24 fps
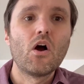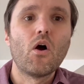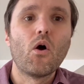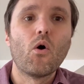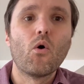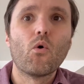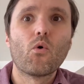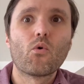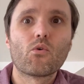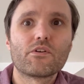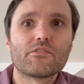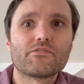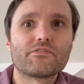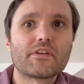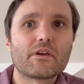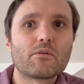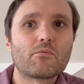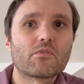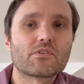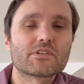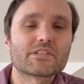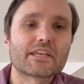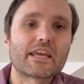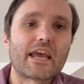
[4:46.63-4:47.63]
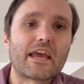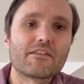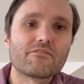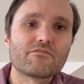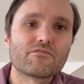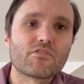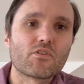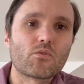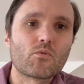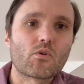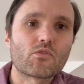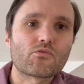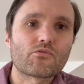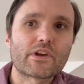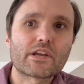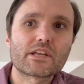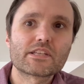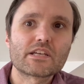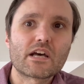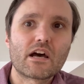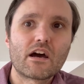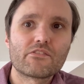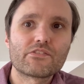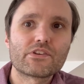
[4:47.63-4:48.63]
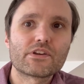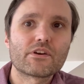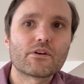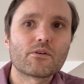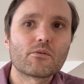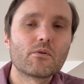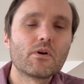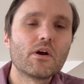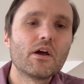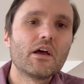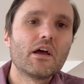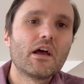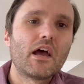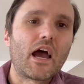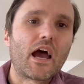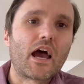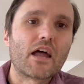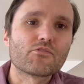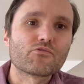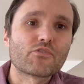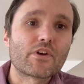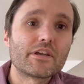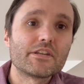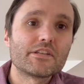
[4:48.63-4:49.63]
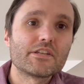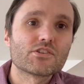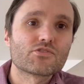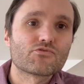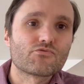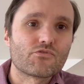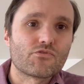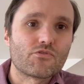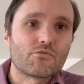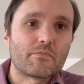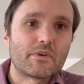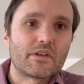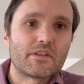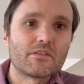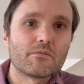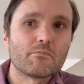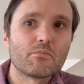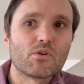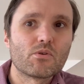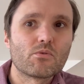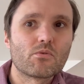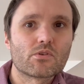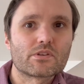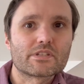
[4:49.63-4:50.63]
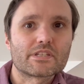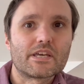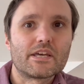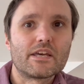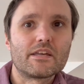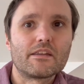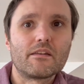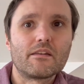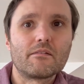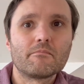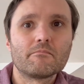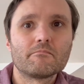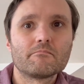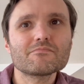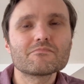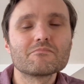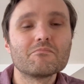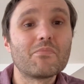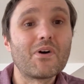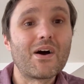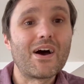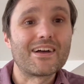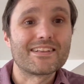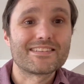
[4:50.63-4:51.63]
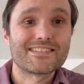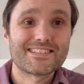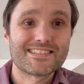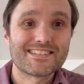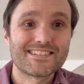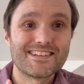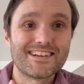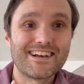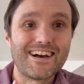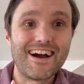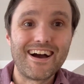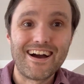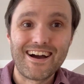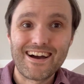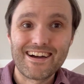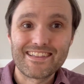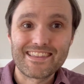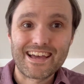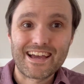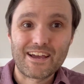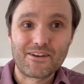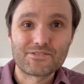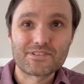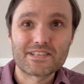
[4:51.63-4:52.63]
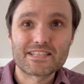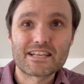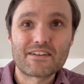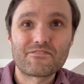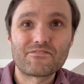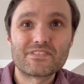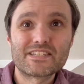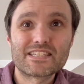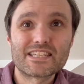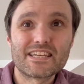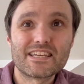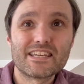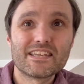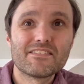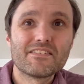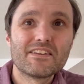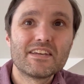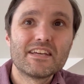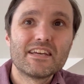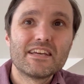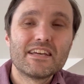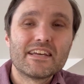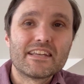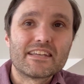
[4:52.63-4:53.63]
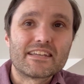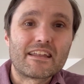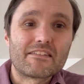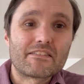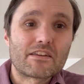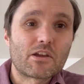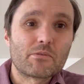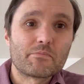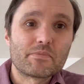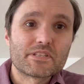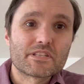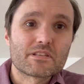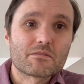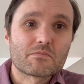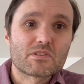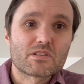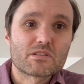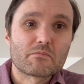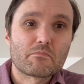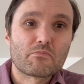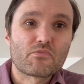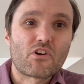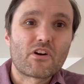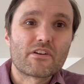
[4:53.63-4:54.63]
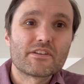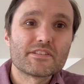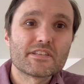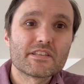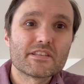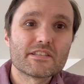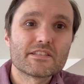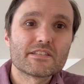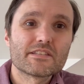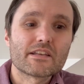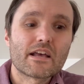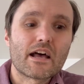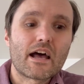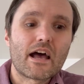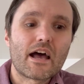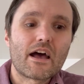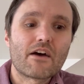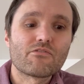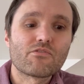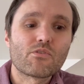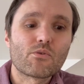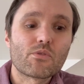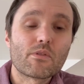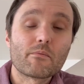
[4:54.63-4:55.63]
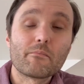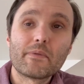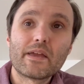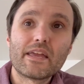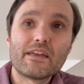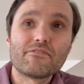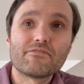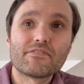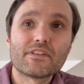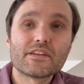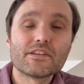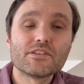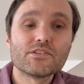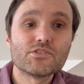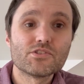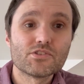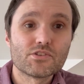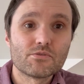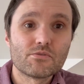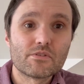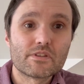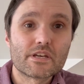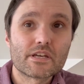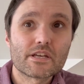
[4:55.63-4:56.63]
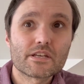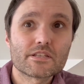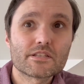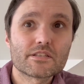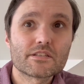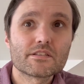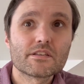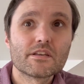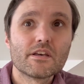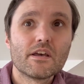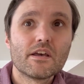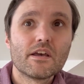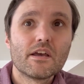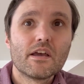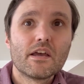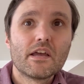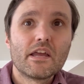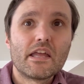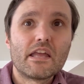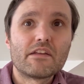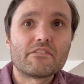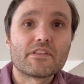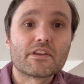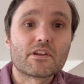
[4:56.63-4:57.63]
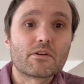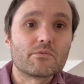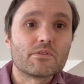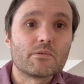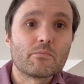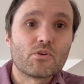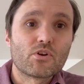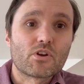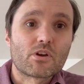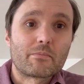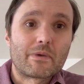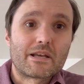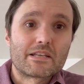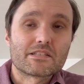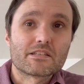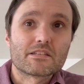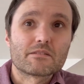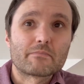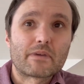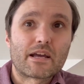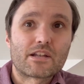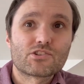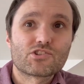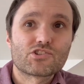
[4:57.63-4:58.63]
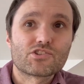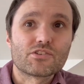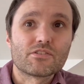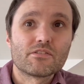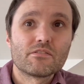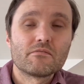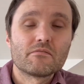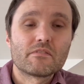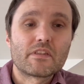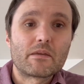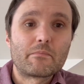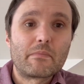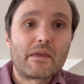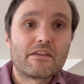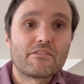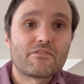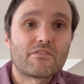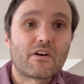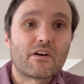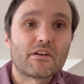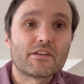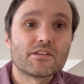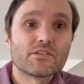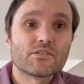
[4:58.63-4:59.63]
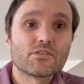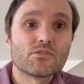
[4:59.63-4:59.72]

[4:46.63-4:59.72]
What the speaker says: Or if they want to get info on Rictavio and raid his room in the Blue Water Inn. But are the houses empty? Now there could be some surprises for them if they do this. If they go in the Burgomaster's Mansion, they may find